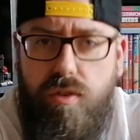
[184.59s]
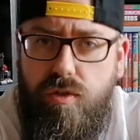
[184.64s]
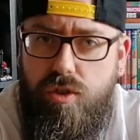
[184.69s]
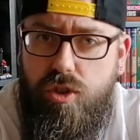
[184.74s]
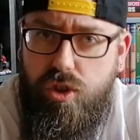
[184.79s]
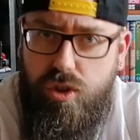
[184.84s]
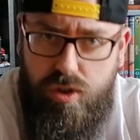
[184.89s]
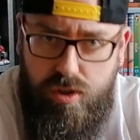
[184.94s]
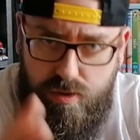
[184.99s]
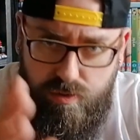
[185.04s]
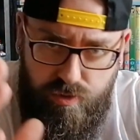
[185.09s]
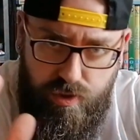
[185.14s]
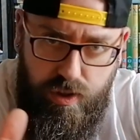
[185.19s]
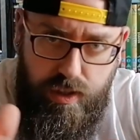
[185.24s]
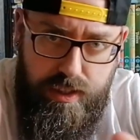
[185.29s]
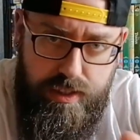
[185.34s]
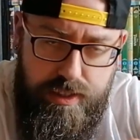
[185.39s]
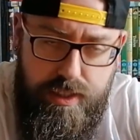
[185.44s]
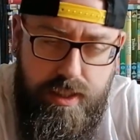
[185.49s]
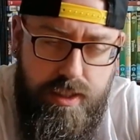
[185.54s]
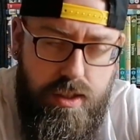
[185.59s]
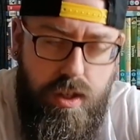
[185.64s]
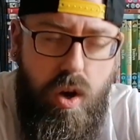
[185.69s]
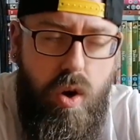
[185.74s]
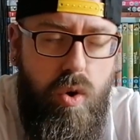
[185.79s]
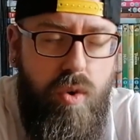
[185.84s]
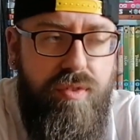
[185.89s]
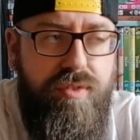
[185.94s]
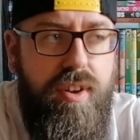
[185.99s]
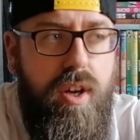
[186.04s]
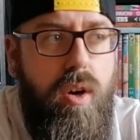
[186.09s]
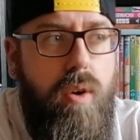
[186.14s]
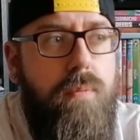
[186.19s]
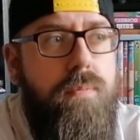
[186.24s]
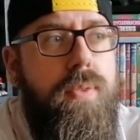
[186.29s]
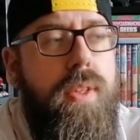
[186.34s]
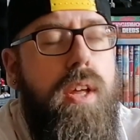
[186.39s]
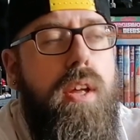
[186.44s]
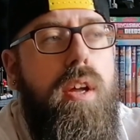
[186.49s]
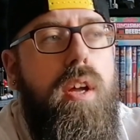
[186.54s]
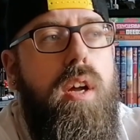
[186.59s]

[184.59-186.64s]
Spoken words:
and just release it as a whole film.